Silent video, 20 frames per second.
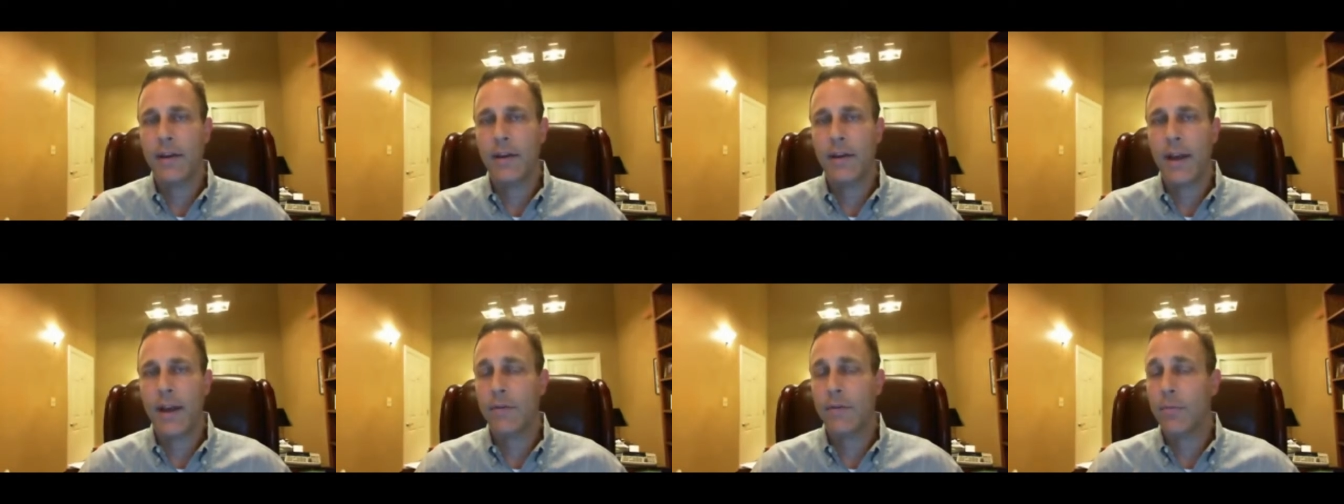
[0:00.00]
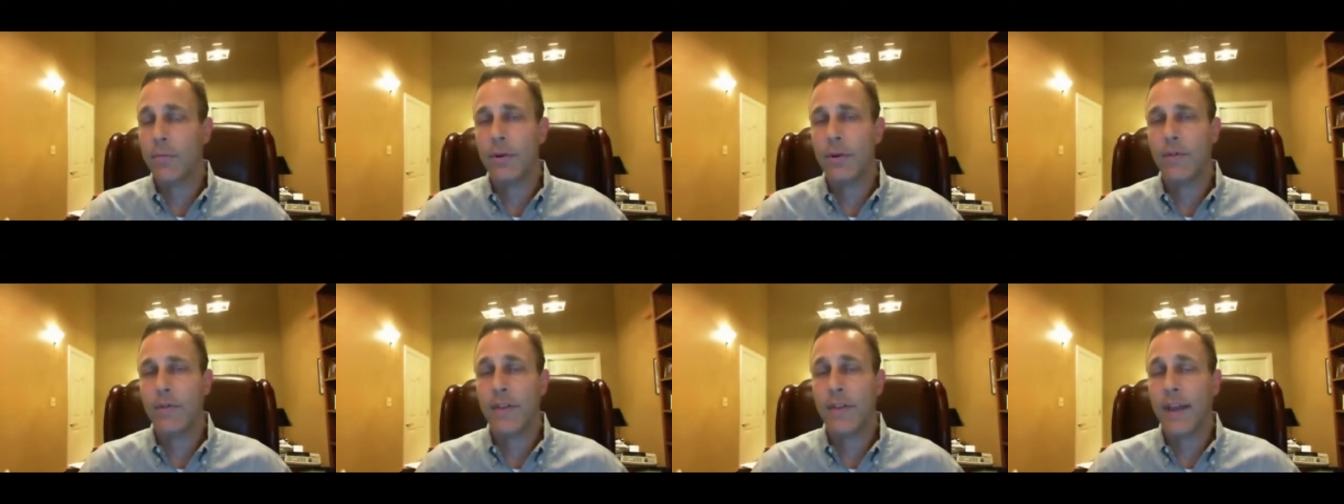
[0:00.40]
you have to
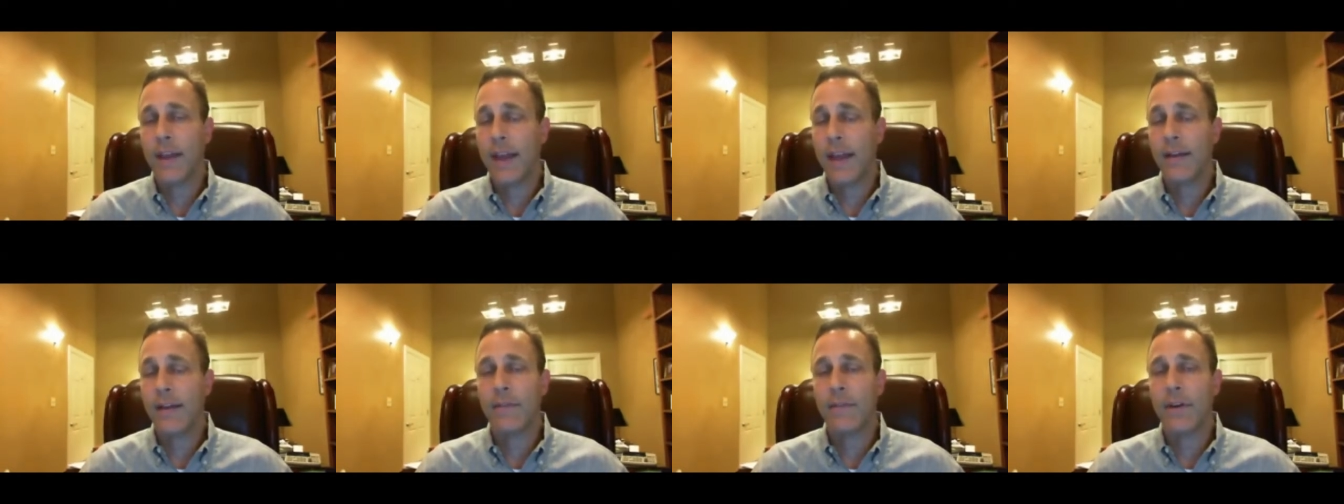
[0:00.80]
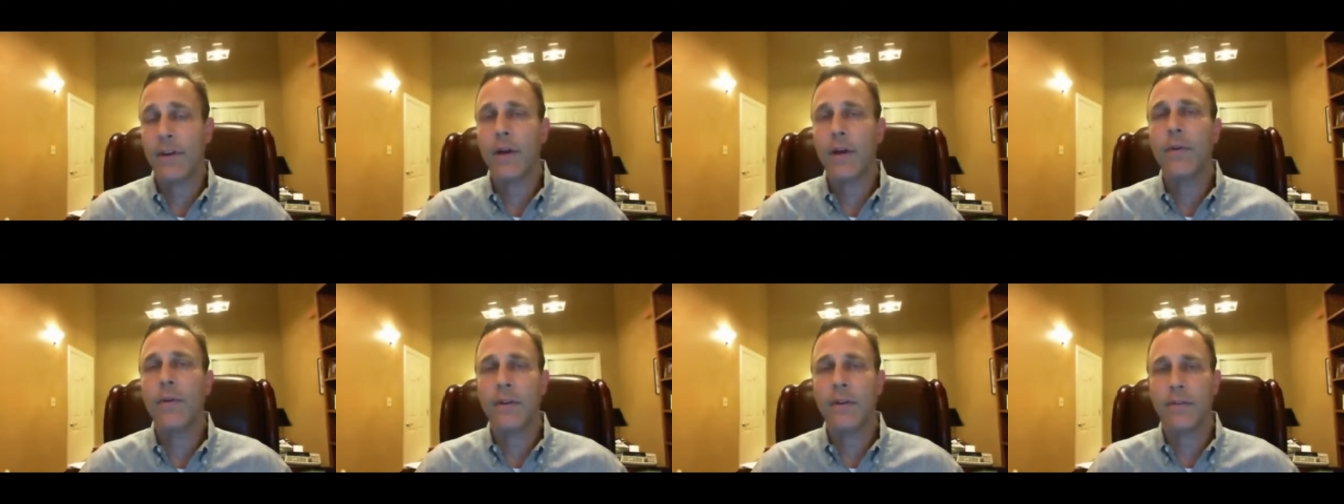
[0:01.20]
prove that they have
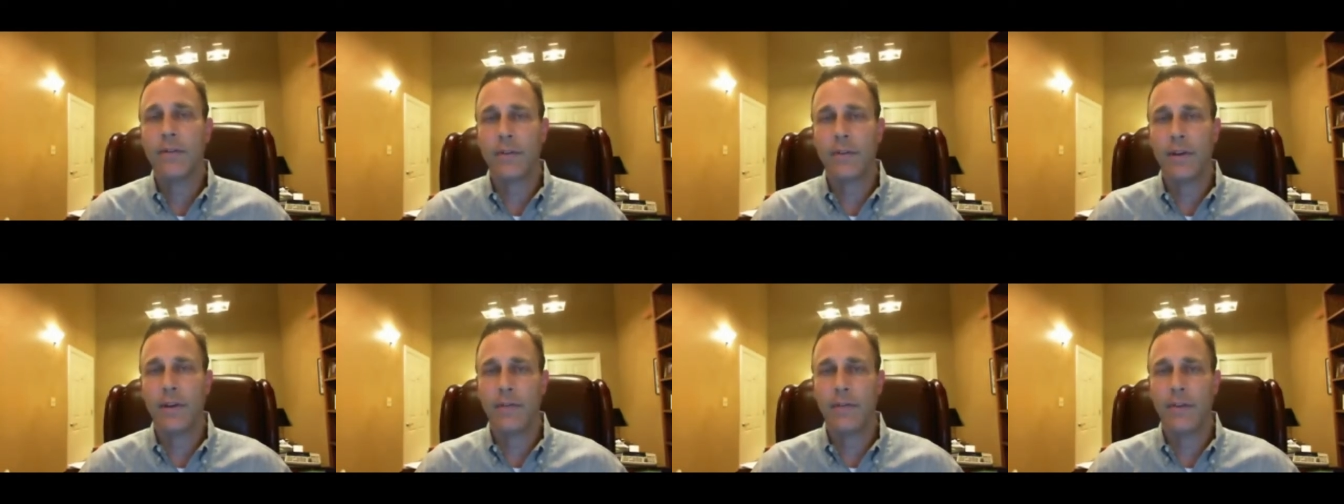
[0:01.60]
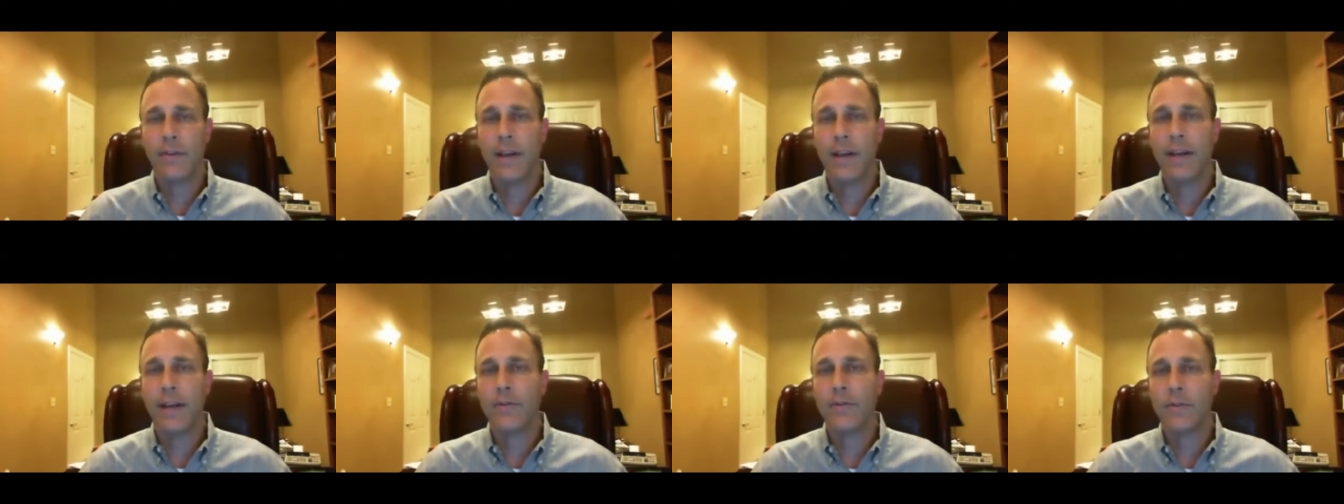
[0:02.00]
notice of a
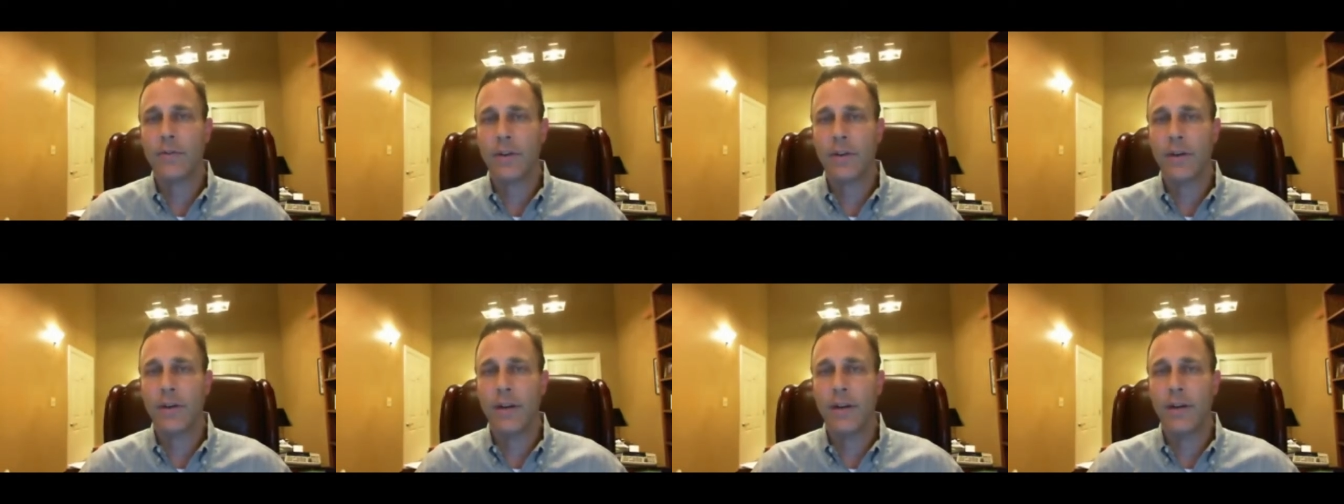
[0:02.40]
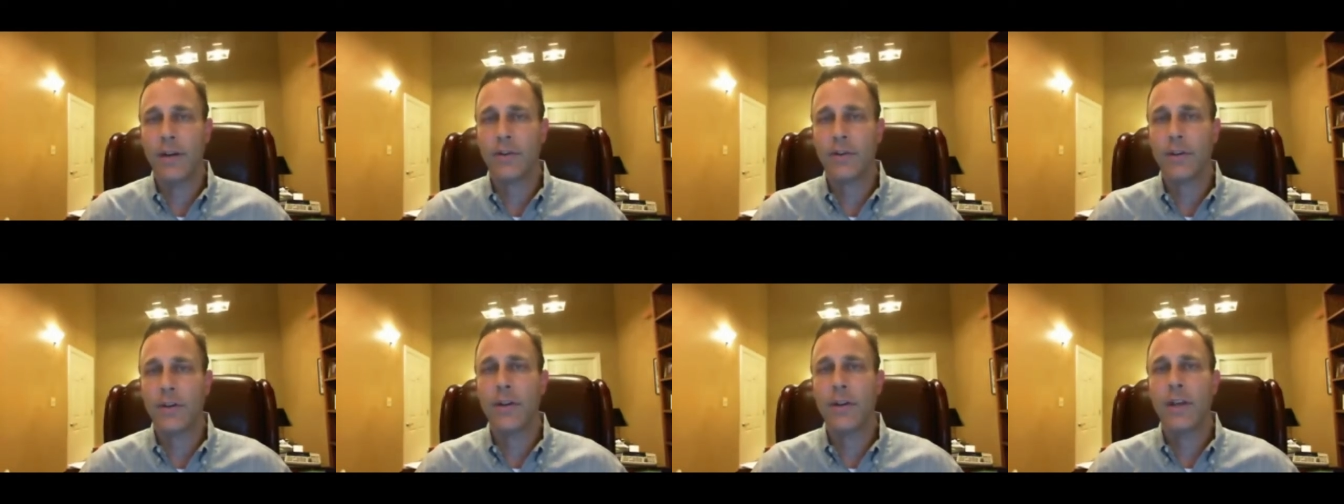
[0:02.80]
dangerous
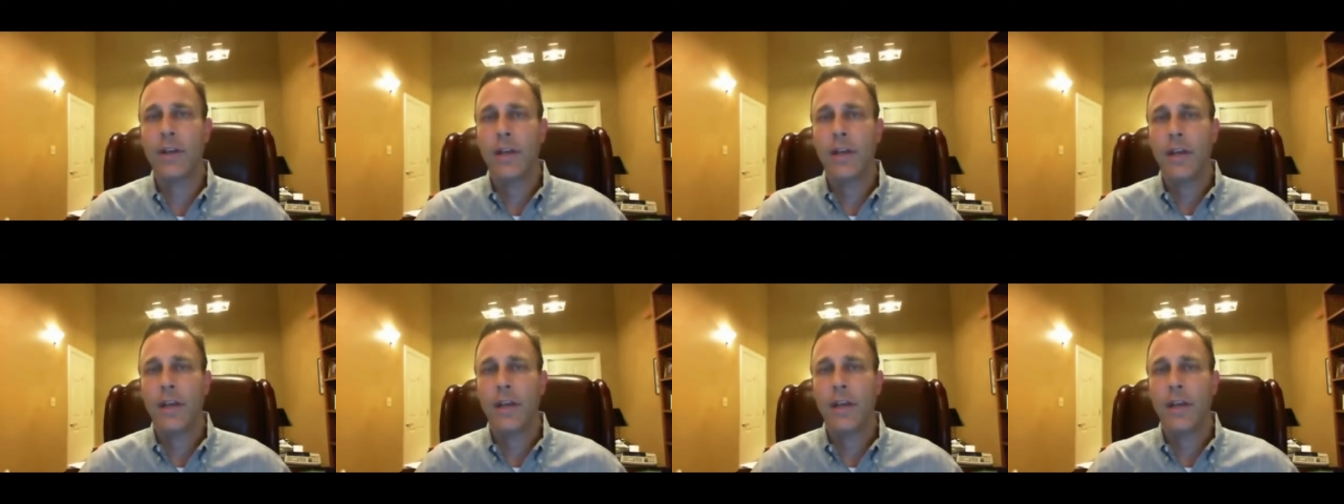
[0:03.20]
condition